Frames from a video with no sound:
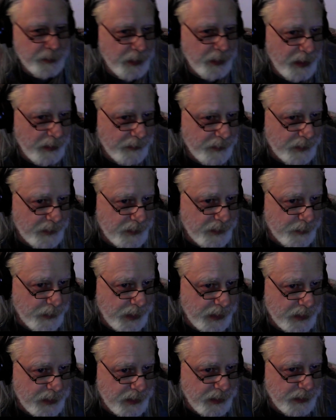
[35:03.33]
province of
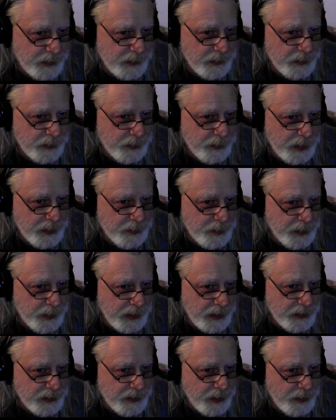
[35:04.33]
Mexico? It's
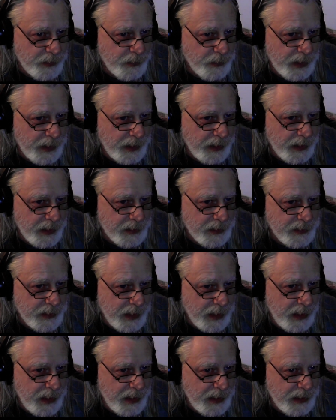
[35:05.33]
pronounced
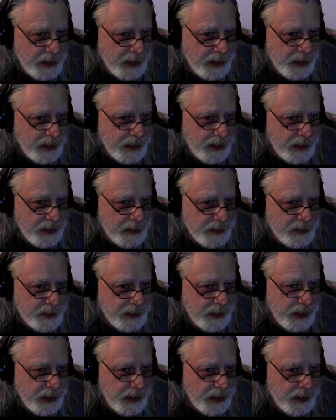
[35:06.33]

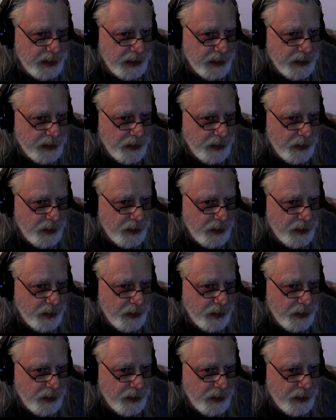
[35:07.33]
O-A-X-A-C-A.